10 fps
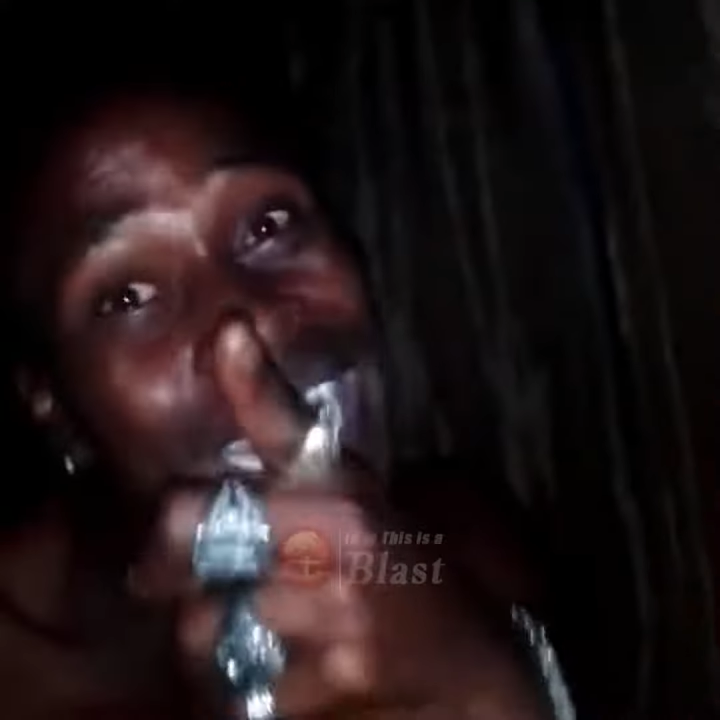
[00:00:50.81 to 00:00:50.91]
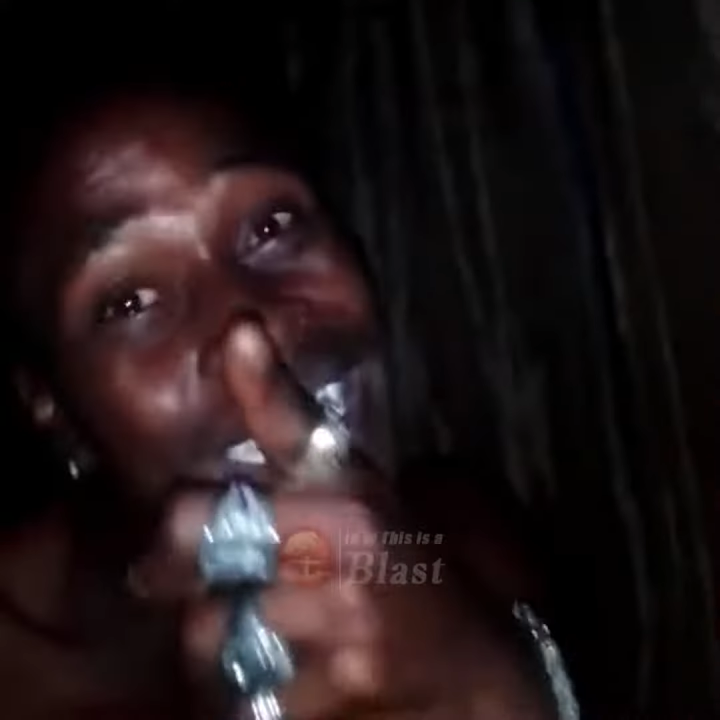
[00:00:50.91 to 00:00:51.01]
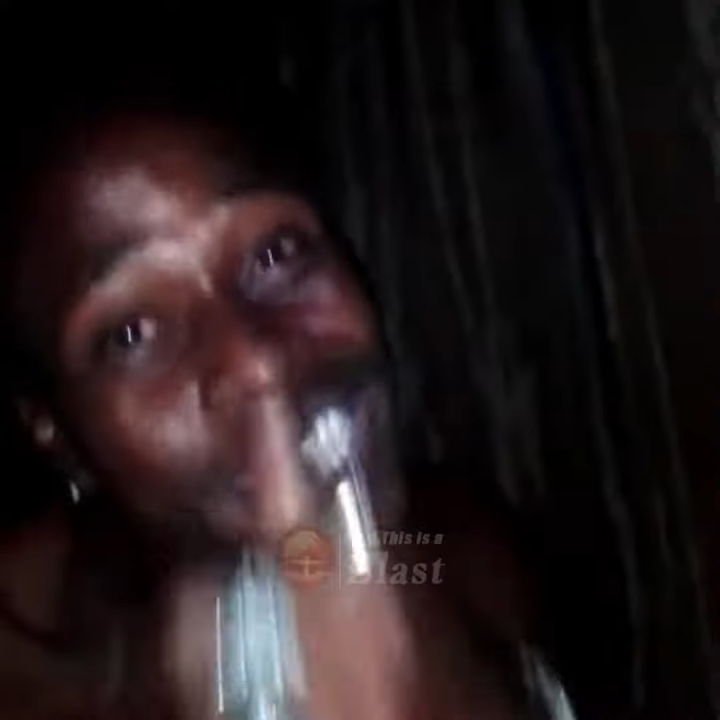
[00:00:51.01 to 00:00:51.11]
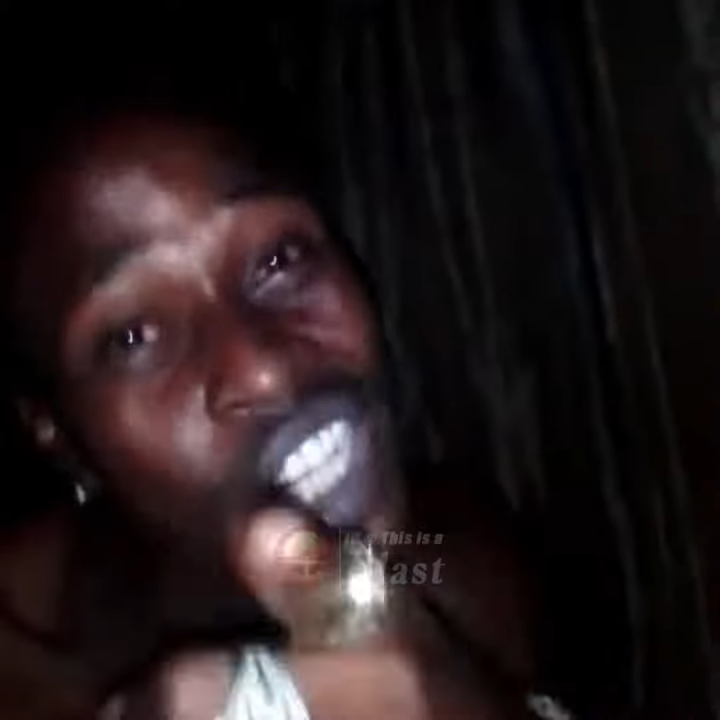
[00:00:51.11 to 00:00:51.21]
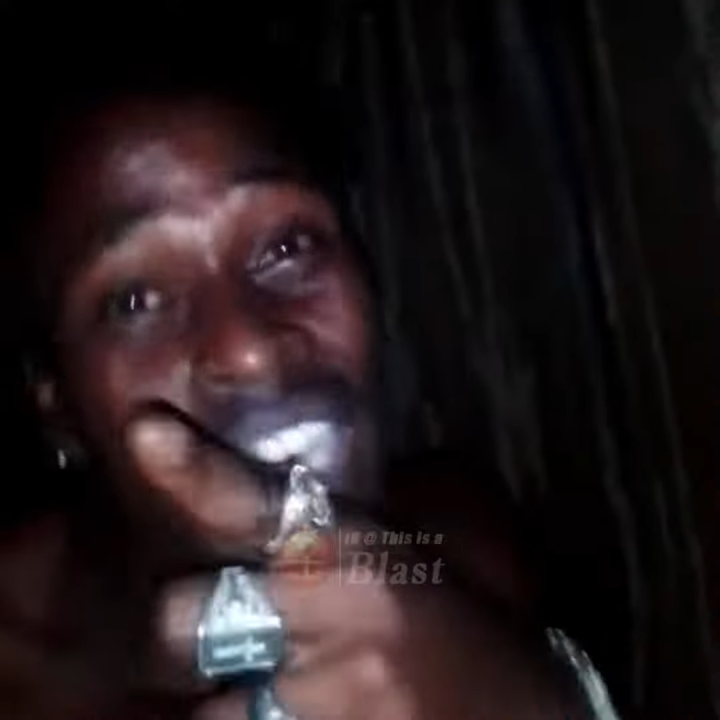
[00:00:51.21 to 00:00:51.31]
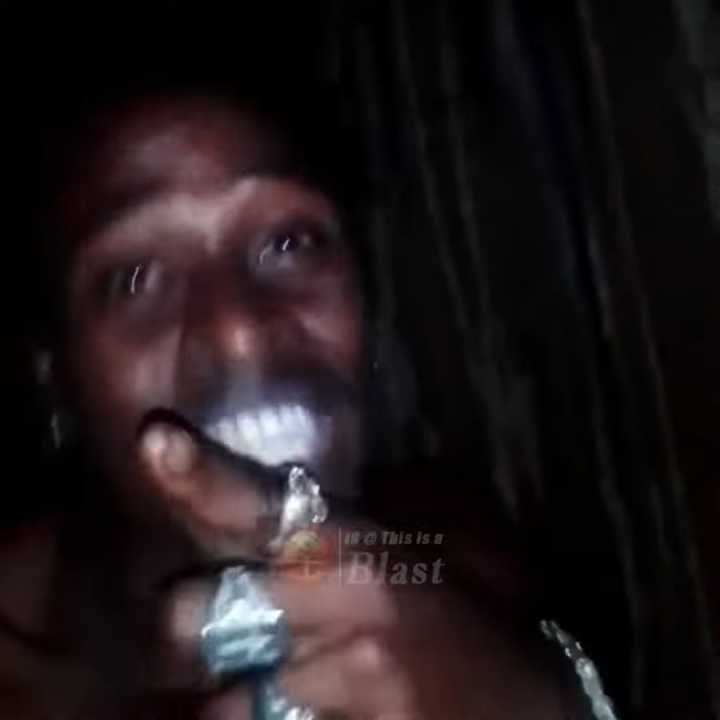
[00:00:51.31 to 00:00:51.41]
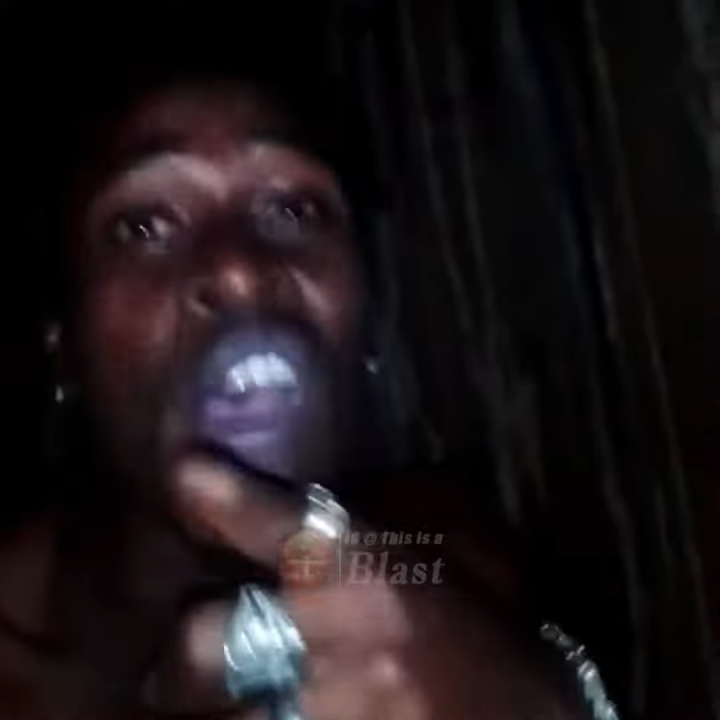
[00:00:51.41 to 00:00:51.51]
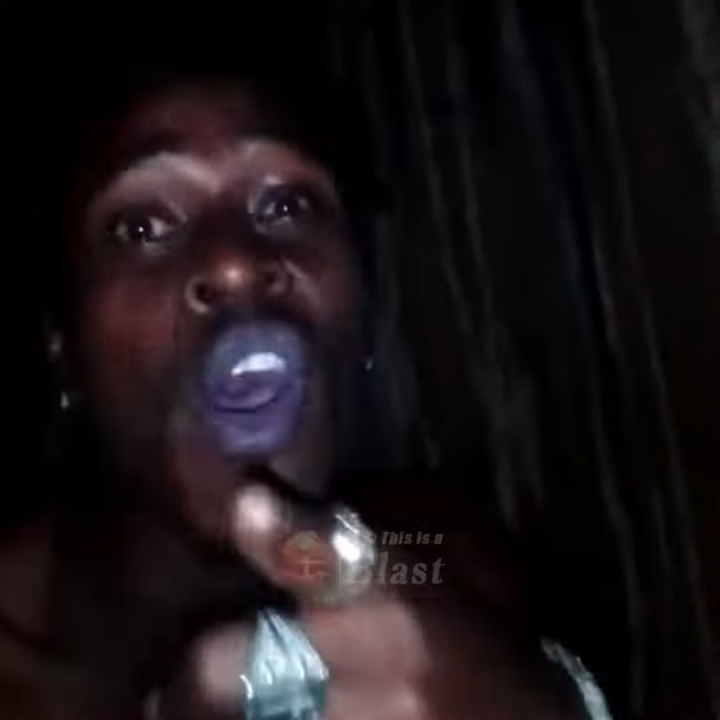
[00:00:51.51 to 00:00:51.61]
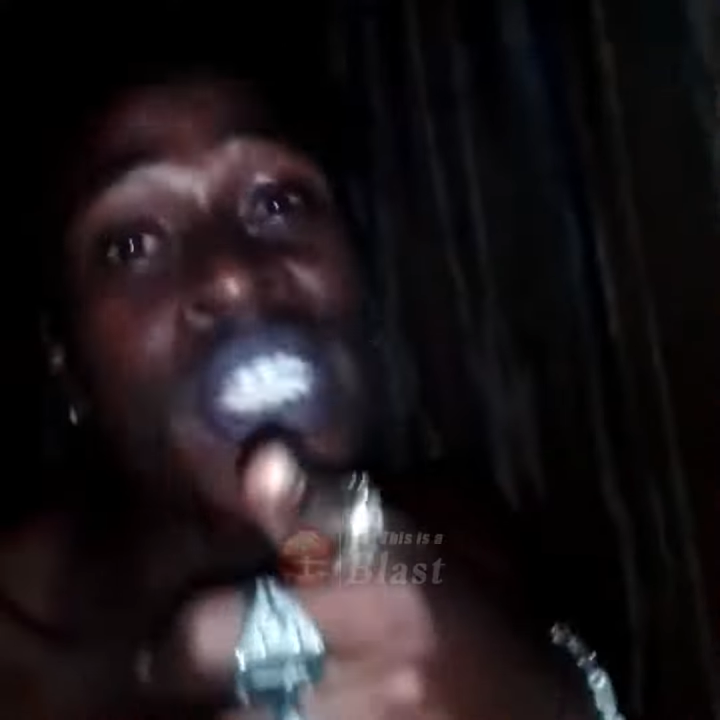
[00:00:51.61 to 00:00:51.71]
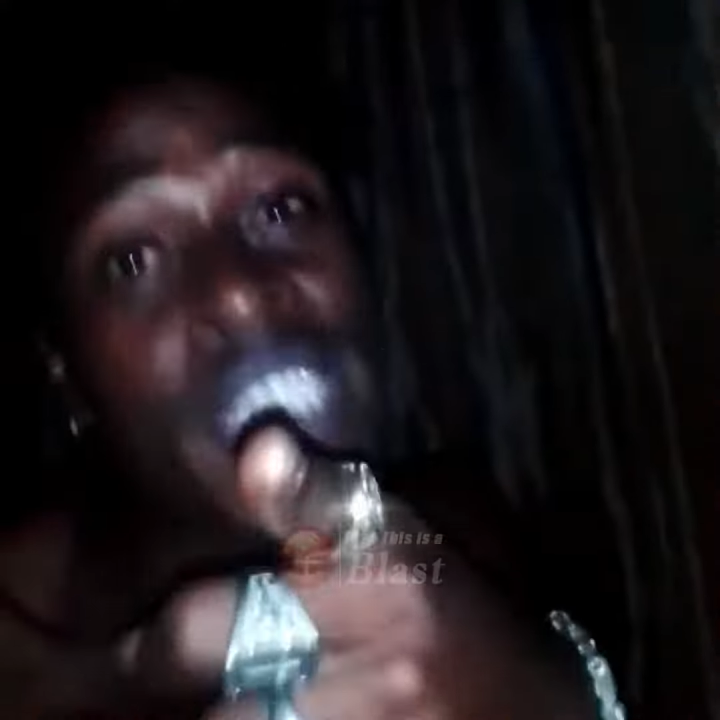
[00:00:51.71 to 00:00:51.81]
and sit down in the
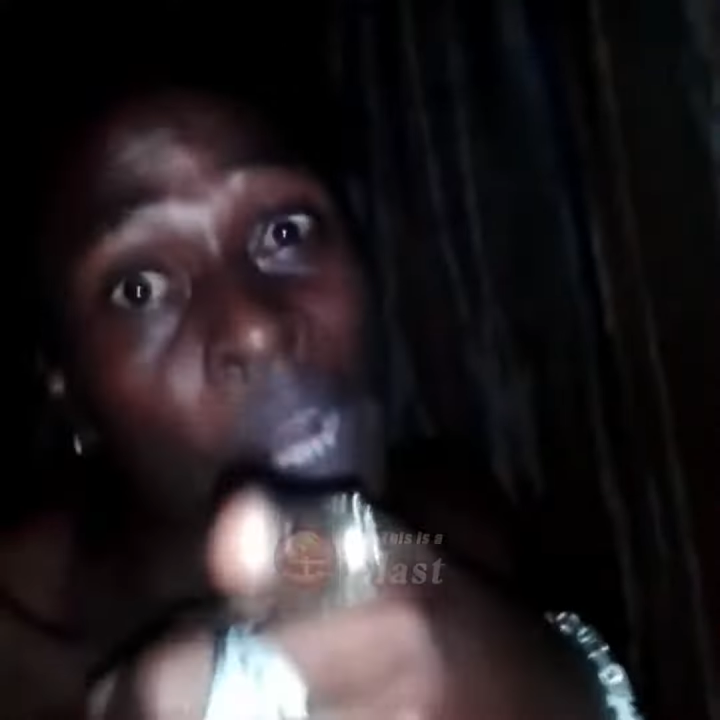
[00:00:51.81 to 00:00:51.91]
house